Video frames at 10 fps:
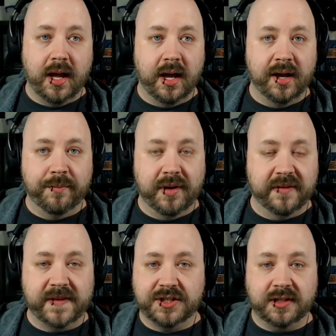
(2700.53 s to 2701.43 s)

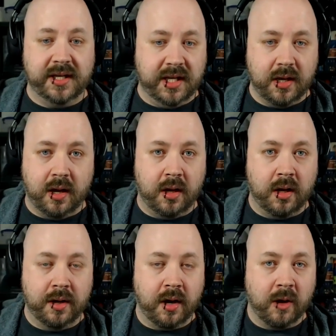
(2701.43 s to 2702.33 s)
officially
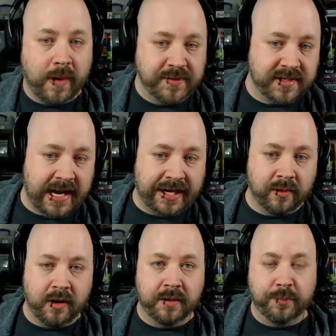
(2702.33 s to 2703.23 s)
on our website
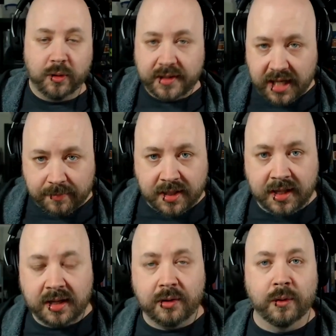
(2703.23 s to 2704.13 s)
or on Board Game
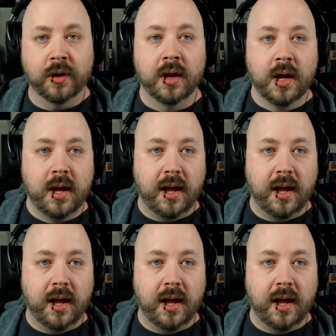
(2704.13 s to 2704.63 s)
Geek, or